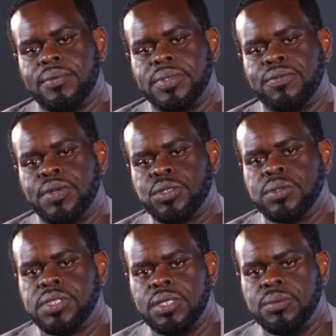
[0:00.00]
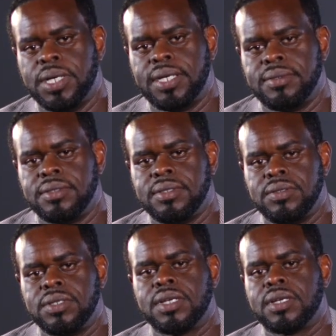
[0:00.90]
With the virtual deal button,
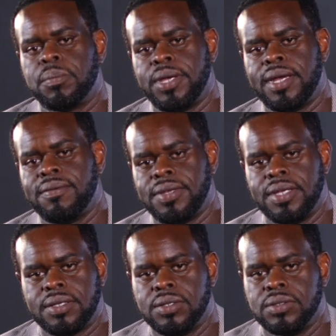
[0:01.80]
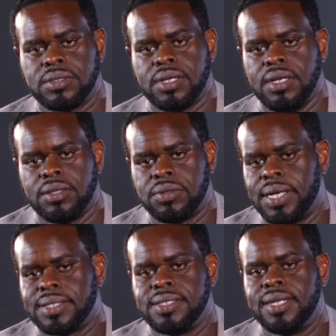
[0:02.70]
you can compare vehicles
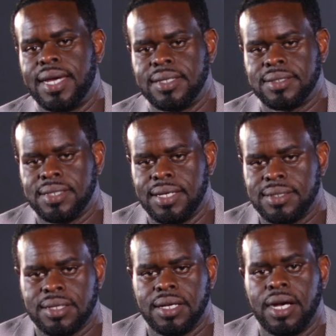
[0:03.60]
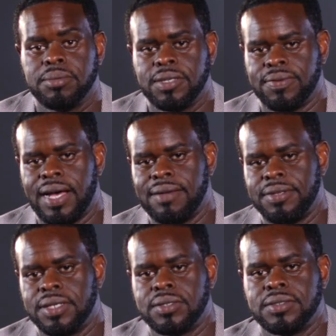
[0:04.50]
throughout the United States, up to 5
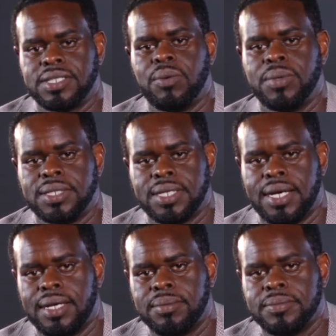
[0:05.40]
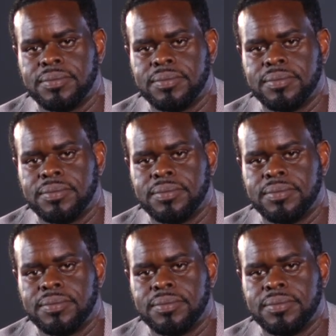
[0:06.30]
vehicles at one time.